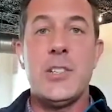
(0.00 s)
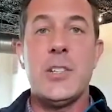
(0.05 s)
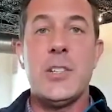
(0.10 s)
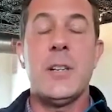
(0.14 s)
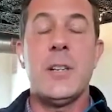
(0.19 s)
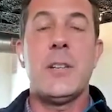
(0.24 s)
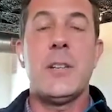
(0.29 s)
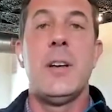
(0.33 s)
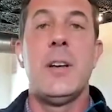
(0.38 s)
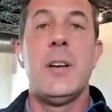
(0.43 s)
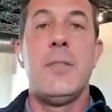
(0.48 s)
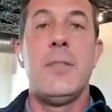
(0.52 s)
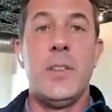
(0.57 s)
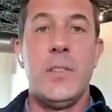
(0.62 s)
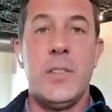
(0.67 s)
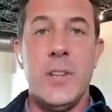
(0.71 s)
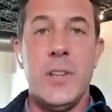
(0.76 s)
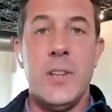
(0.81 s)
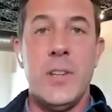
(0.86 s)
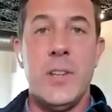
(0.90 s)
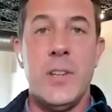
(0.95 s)
The
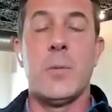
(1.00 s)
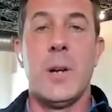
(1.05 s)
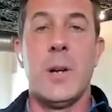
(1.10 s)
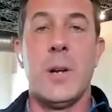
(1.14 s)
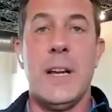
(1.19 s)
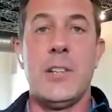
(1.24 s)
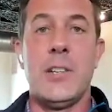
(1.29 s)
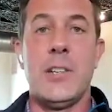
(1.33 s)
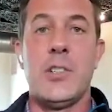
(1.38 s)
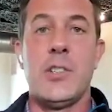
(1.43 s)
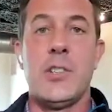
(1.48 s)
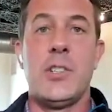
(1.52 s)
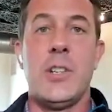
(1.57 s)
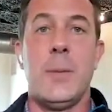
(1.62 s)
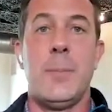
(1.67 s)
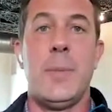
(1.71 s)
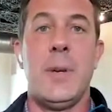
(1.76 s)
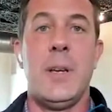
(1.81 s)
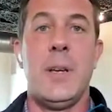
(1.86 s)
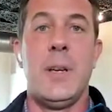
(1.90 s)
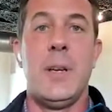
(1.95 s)
patient-physician
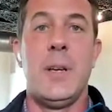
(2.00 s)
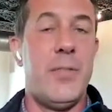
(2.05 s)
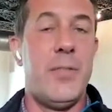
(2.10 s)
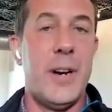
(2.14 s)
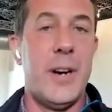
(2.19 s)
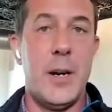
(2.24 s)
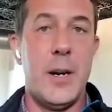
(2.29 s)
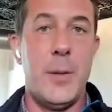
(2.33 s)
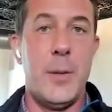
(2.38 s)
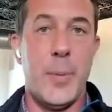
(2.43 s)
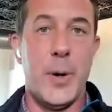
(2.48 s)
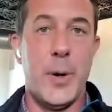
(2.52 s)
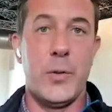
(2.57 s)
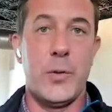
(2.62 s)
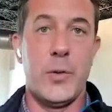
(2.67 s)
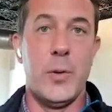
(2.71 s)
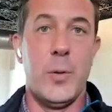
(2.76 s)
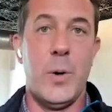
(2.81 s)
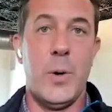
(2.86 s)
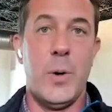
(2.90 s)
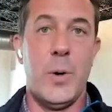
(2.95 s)
relationship is a
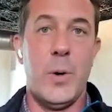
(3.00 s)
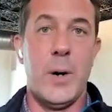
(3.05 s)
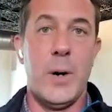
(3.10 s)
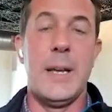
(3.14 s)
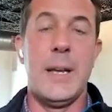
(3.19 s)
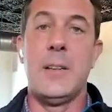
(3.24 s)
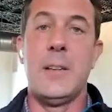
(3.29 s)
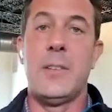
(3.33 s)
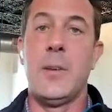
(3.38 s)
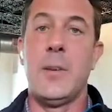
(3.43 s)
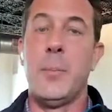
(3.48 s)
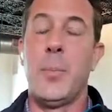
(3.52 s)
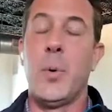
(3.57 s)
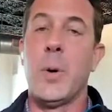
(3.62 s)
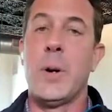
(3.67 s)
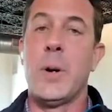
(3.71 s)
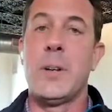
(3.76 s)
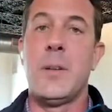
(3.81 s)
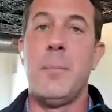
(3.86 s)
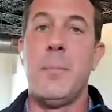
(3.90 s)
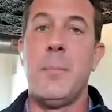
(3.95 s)
very personal one, and
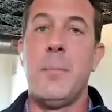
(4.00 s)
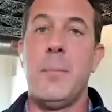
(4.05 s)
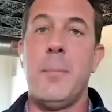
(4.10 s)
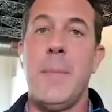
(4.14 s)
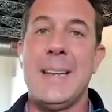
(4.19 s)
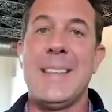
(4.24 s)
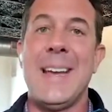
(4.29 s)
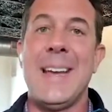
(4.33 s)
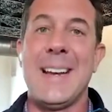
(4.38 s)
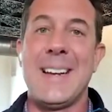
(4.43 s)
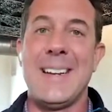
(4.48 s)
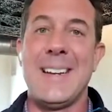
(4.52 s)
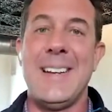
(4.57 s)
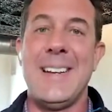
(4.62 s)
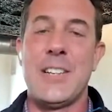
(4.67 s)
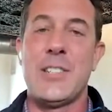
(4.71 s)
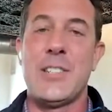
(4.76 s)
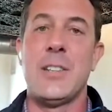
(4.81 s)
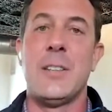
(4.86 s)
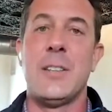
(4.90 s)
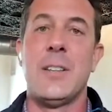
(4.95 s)
it's important to make
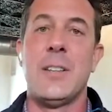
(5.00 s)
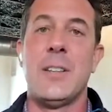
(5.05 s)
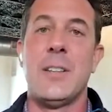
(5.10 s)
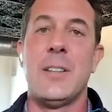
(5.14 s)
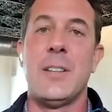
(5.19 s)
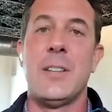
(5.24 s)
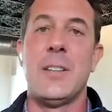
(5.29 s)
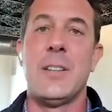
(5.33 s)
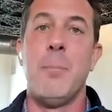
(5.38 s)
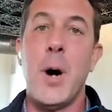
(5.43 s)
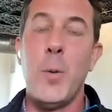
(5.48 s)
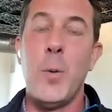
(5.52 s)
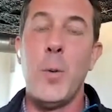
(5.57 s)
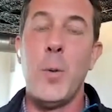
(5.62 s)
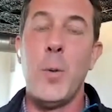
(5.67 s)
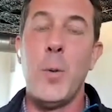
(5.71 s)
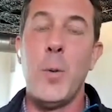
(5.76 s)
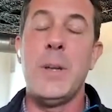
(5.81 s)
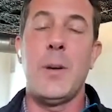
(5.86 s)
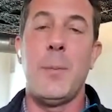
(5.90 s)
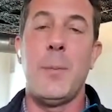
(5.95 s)
that connection the
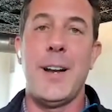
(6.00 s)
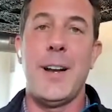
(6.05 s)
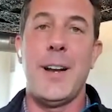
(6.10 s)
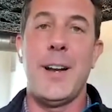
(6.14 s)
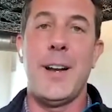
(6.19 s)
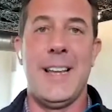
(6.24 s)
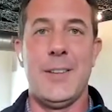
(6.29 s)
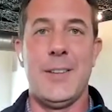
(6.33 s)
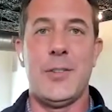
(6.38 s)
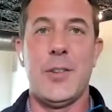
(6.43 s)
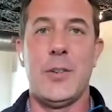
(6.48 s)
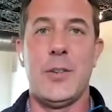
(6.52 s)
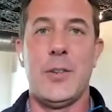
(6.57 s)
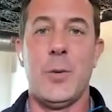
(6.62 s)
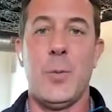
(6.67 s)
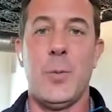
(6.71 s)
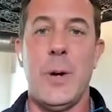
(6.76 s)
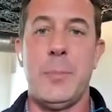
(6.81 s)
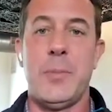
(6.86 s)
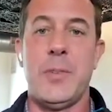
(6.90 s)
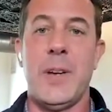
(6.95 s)
moment somebody
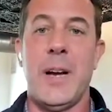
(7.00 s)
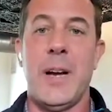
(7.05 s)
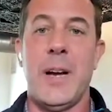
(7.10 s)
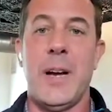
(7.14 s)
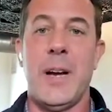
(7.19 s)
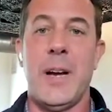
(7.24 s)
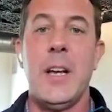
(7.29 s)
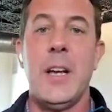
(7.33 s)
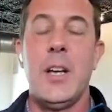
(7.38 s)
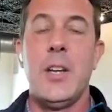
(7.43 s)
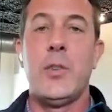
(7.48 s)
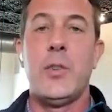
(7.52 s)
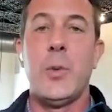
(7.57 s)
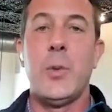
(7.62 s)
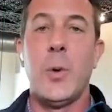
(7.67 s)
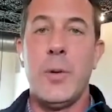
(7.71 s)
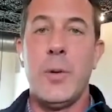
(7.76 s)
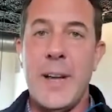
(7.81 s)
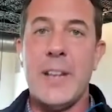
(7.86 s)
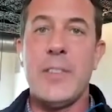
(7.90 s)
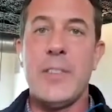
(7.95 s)
lands on your website.
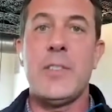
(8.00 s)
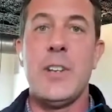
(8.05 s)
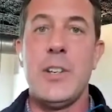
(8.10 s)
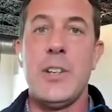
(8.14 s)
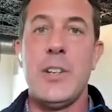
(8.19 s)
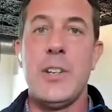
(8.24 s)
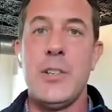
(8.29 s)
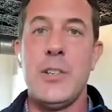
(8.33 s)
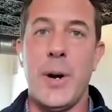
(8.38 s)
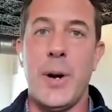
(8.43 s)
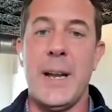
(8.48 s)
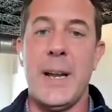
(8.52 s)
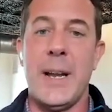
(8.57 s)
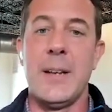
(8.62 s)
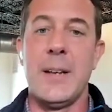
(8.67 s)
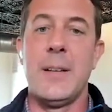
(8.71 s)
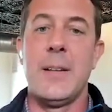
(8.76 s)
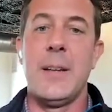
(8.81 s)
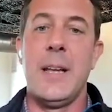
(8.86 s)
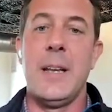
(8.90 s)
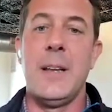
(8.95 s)
So invest in
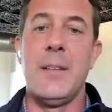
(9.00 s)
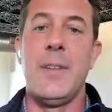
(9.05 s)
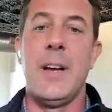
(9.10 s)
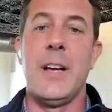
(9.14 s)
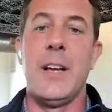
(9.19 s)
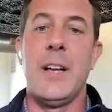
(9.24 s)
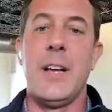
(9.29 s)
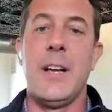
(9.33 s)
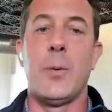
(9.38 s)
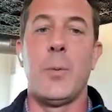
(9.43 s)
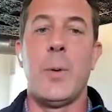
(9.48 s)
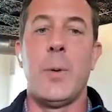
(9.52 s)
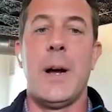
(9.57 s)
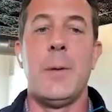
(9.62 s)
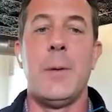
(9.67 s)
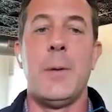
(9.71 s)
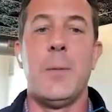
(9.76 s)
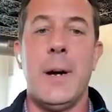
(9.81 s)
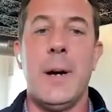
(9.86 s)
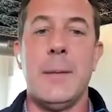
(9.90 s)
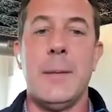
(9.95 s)
your brand and
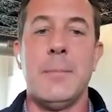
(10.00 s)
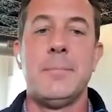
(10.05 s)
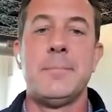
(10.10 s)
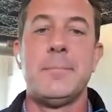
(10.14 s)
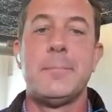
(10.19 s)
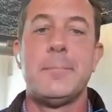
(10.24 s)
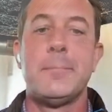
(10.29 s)
invest the right